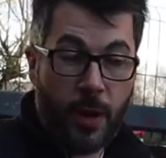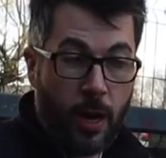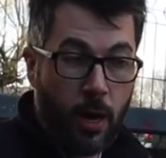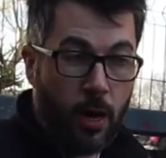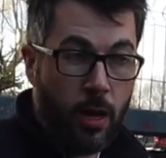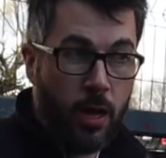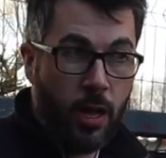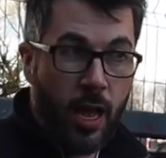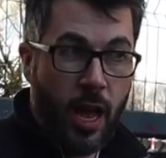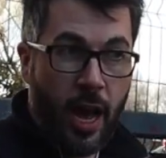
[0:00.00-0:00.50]

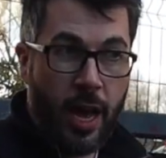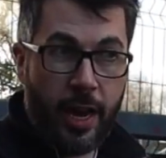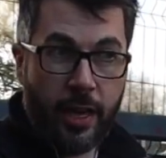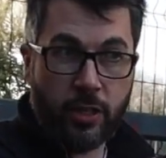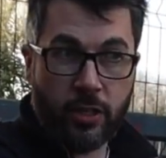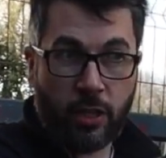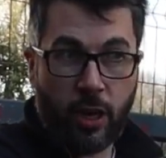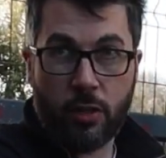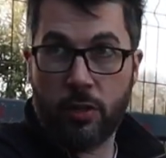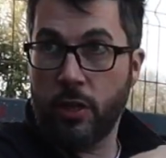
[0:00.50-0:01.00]
R, and it
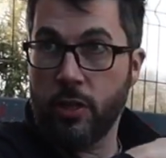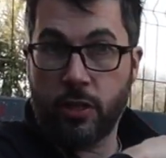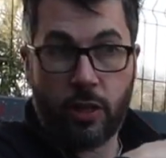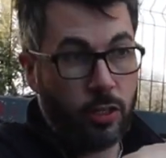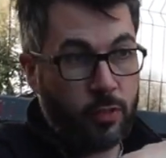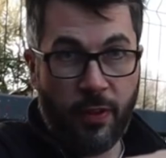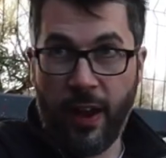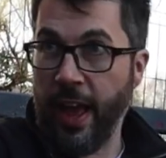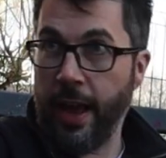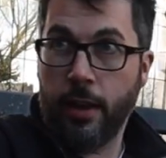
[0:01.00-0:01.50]
just goes just
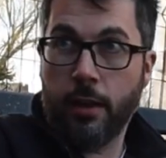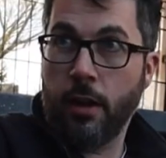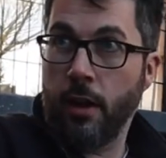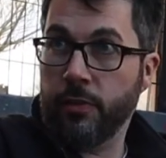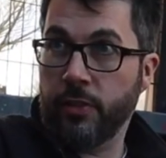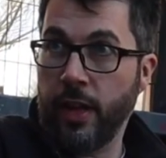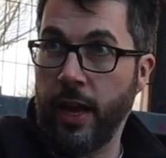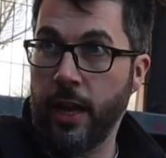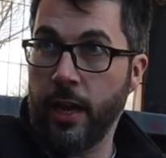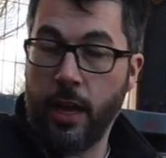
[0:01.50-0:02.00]
goes flat
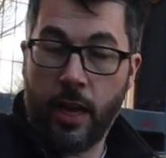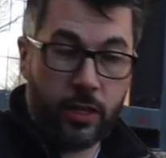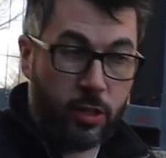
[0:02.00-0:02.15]
after that.